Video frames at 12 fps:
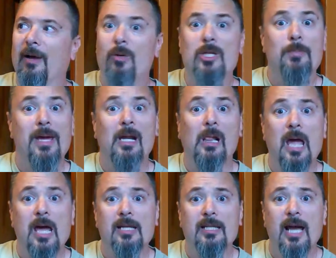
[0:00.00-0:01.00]
we spent a
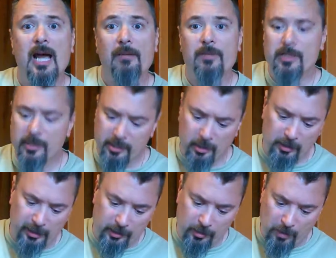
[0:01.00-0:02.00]
lot of time. This is
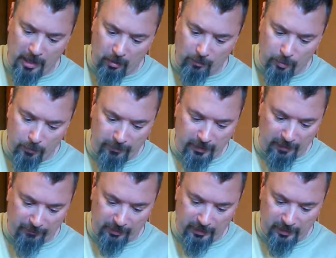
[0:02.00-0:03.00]
nearly a 2-hour movie,
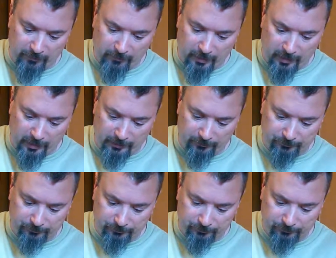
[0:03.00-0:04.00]
I believe.
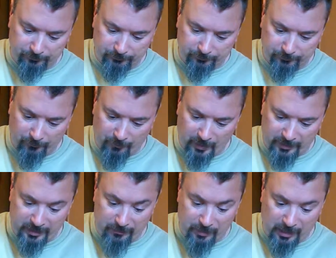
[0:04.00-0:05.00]

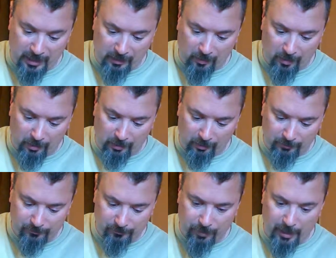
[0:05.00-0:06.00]
Seemed a lot longer,
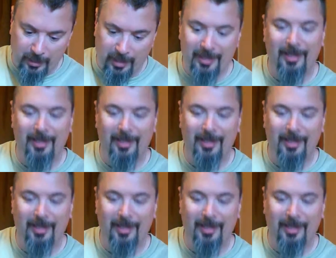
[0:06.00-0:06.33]
but